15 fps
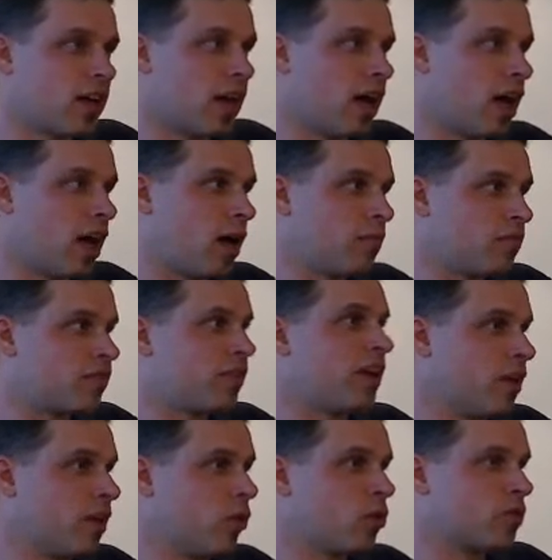for
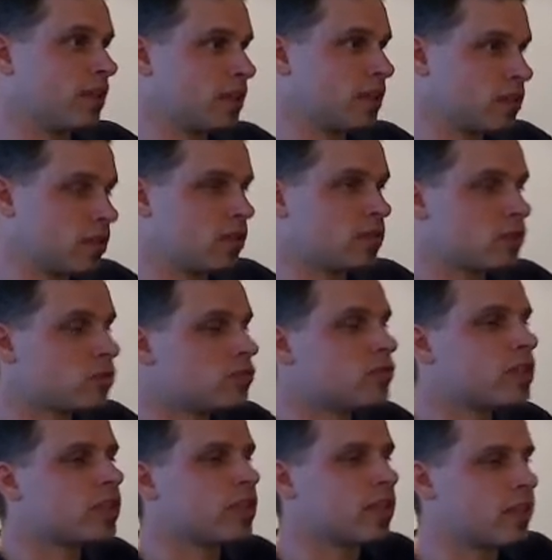any ordering to
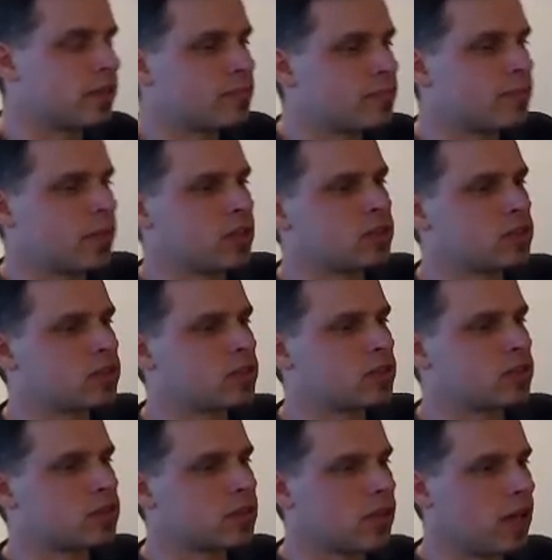really get much
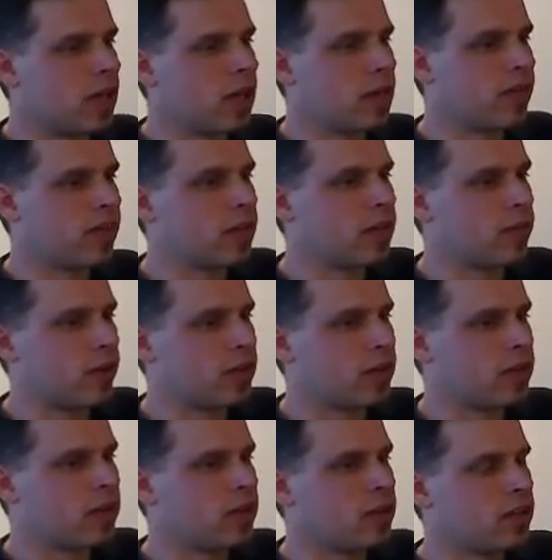value at
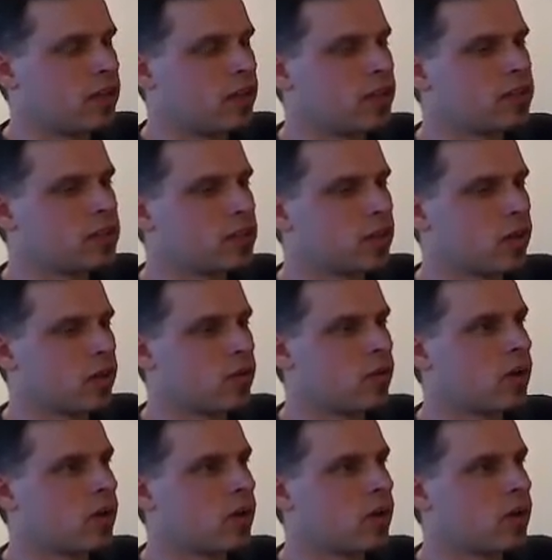it. You need to know